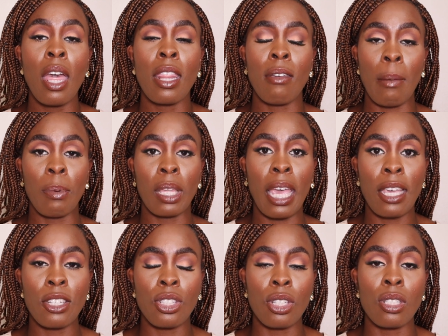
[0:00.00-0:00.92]
their
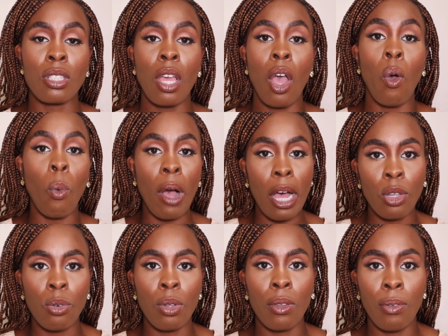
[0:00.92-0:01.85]
applications while
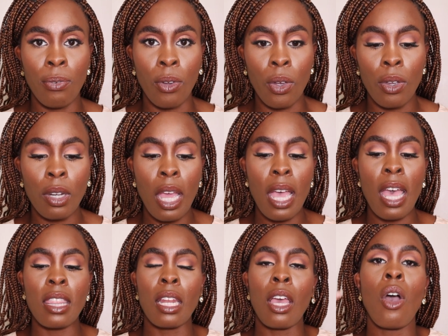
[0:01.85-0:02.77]
you're on the phone, and
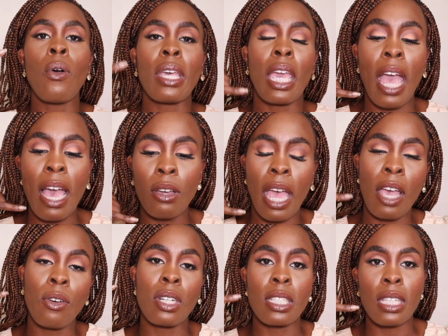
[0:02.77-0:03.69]
they're like, oh, okay, hang
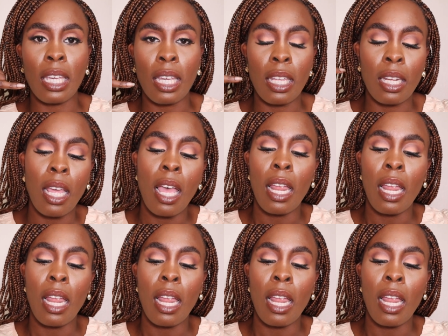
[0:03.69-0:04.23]
on a second,